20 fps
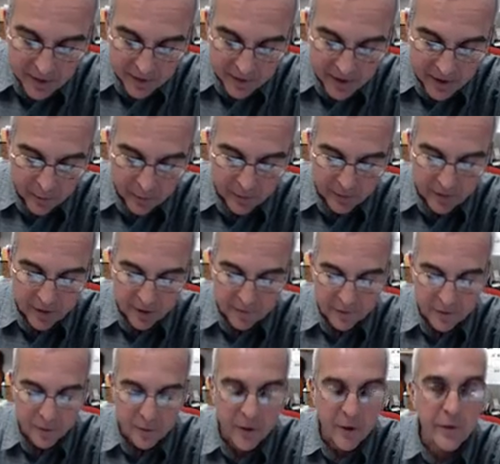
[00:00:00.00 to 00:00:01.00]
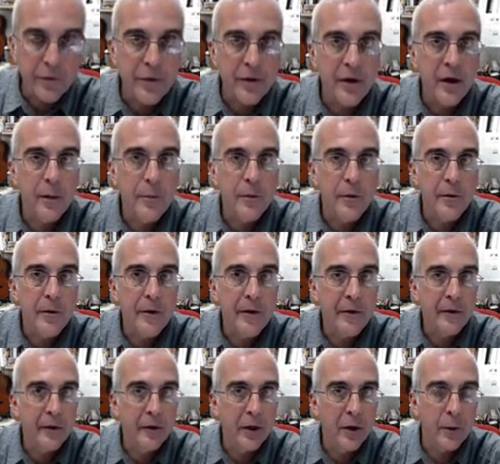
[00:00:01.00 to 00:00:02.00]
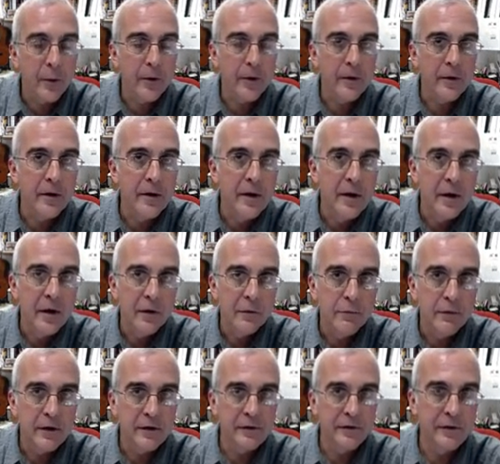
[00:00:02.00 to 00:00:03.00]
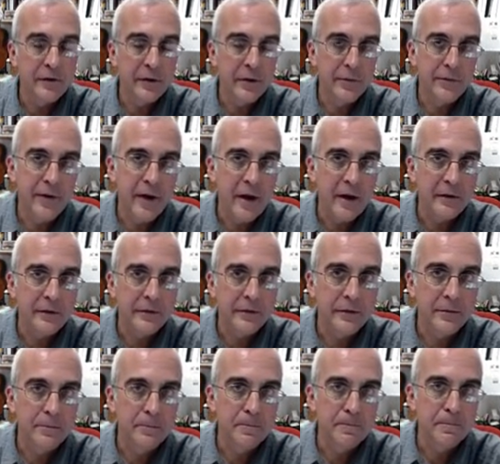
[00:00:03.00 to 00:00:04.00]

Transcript: that would cover both the upper and the lower regions of the face.